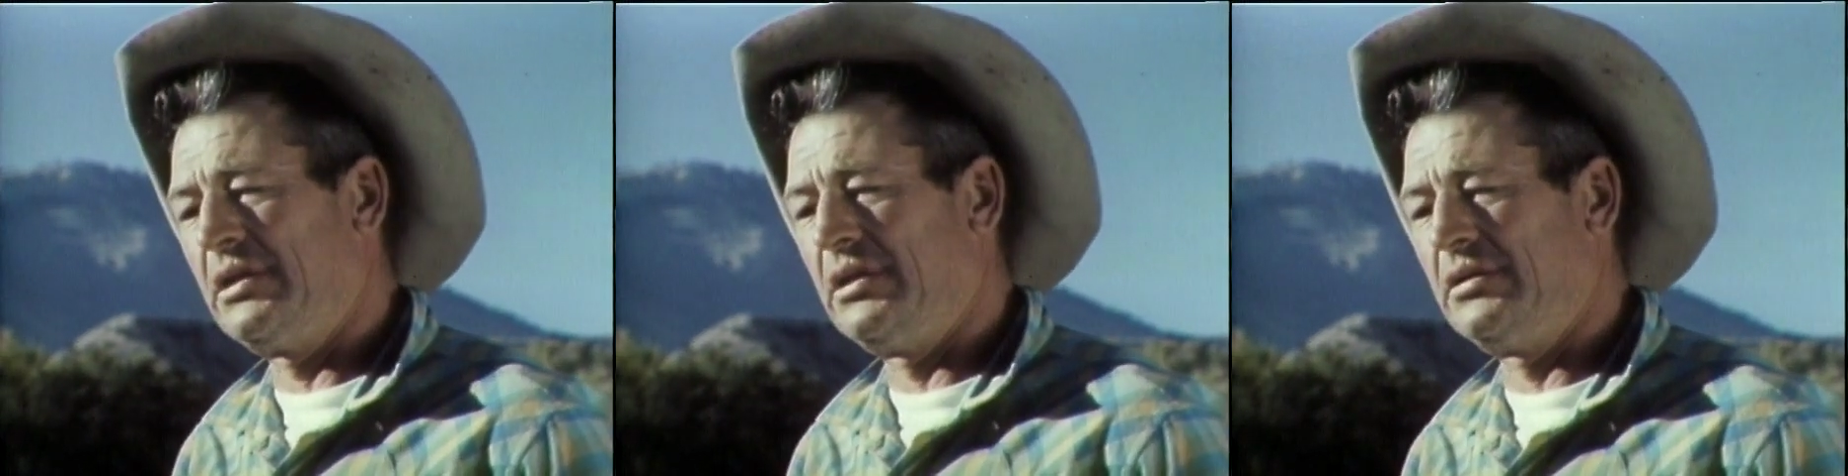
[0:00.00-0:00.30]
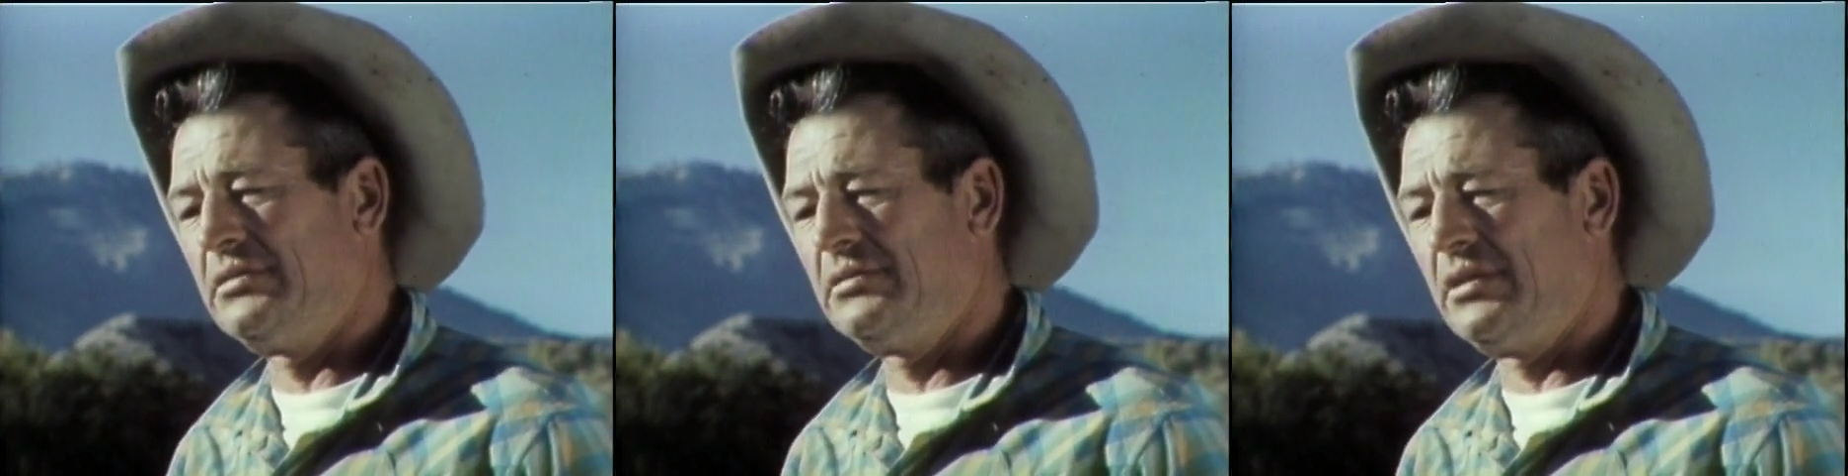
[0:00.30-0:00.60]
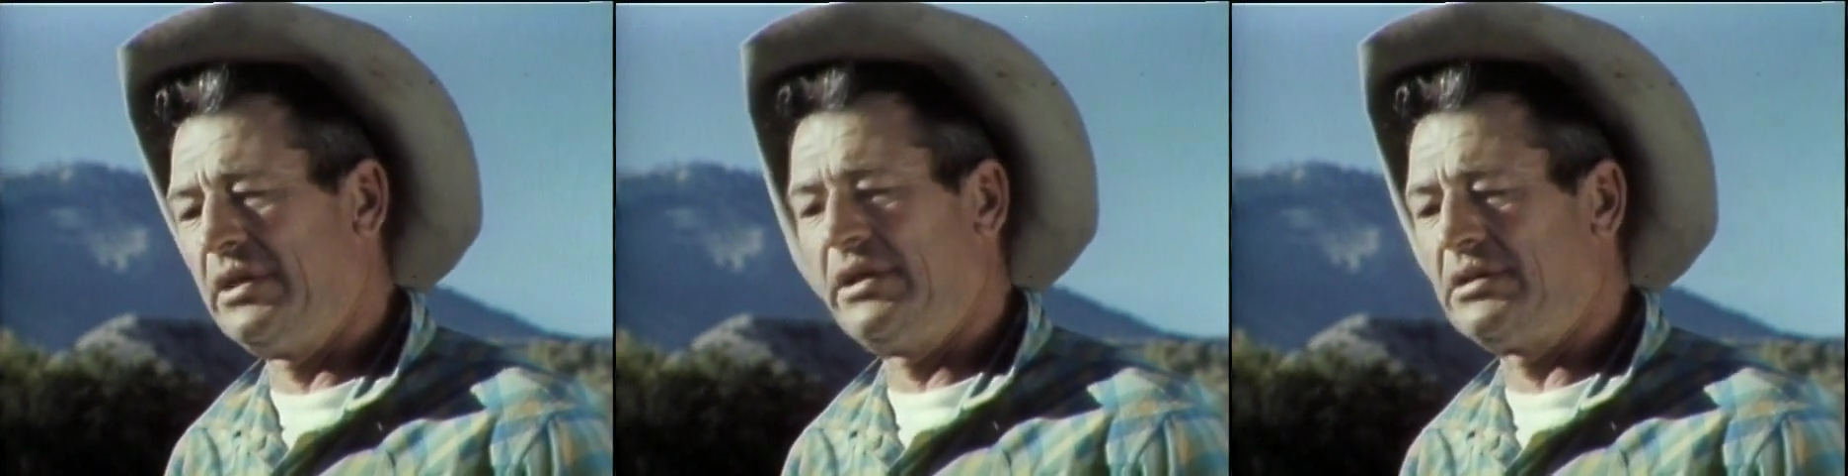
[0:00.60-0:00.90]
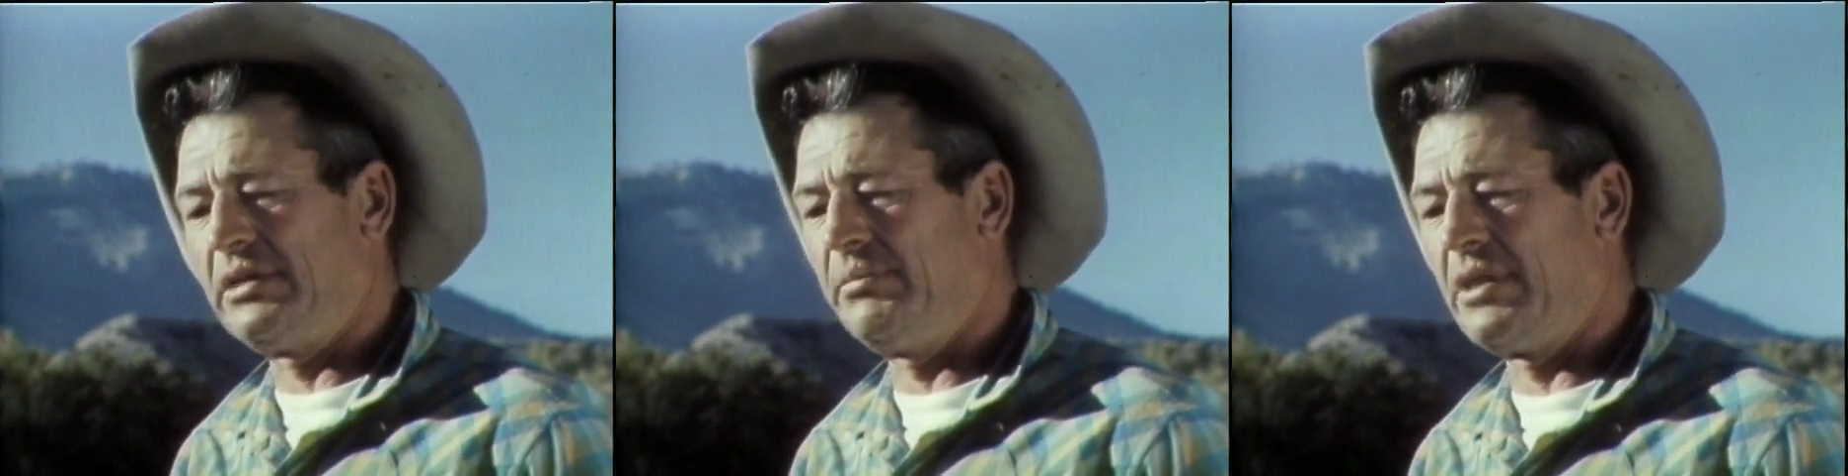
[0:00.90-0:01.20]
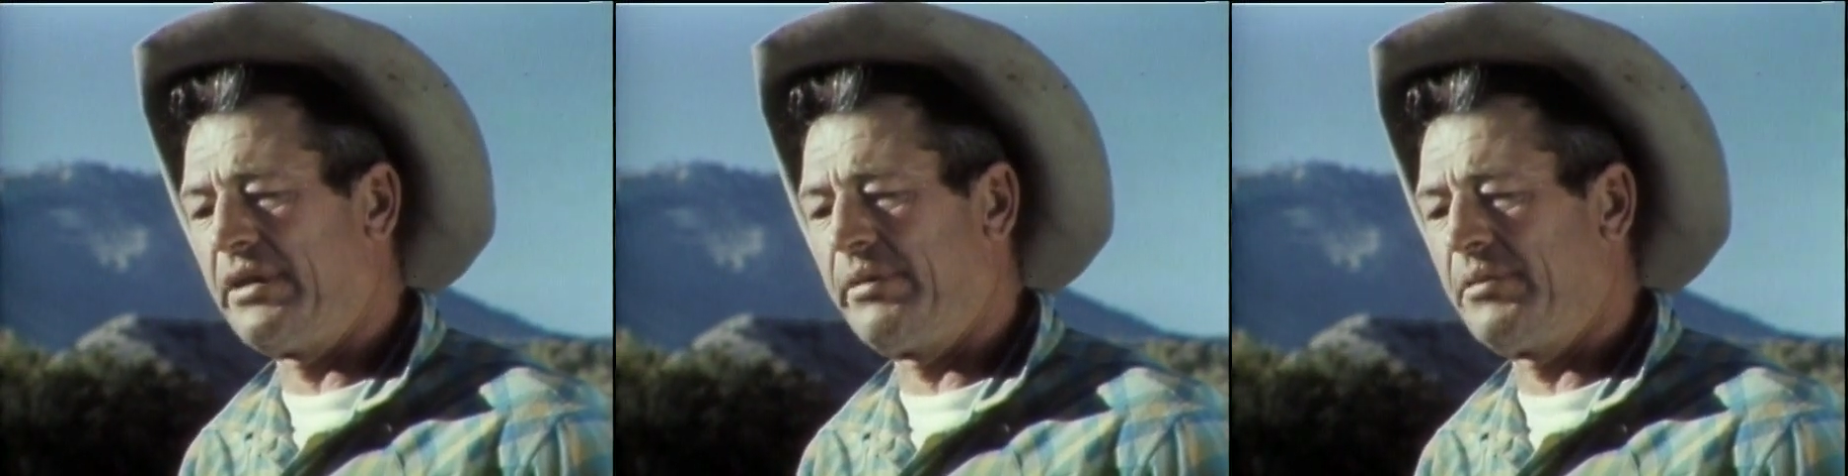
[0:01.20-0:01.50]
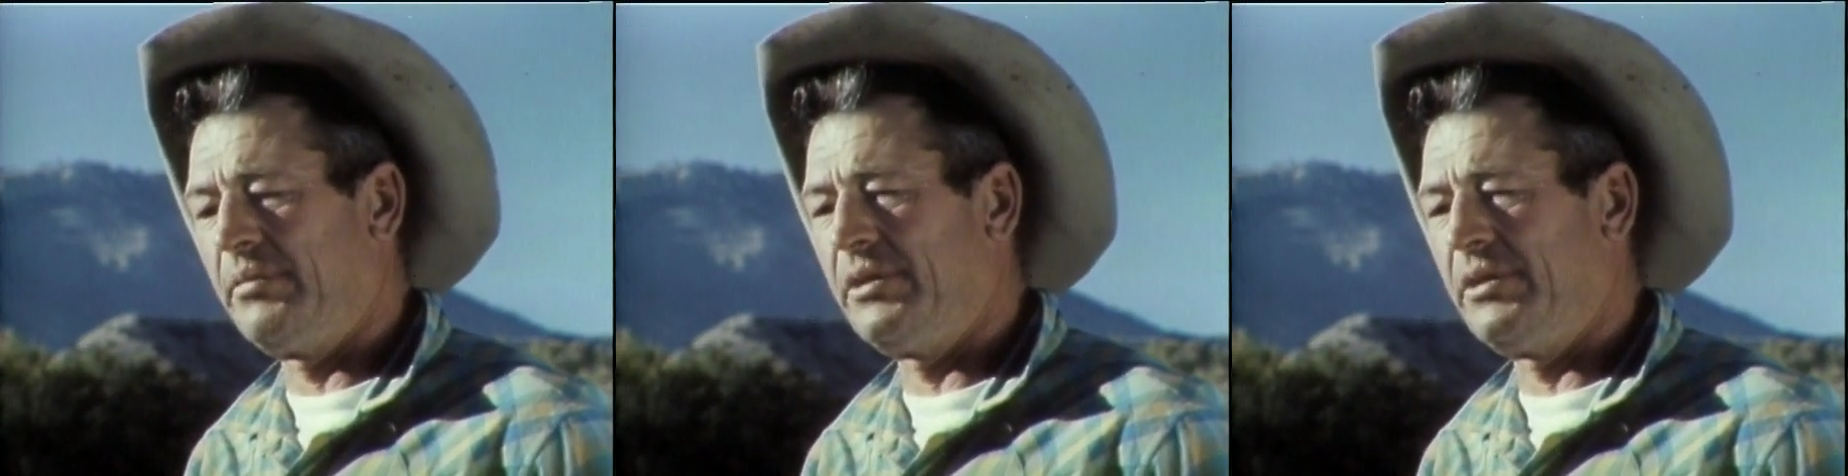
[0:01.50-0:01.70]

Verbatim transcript: And it didn't seem to bother him too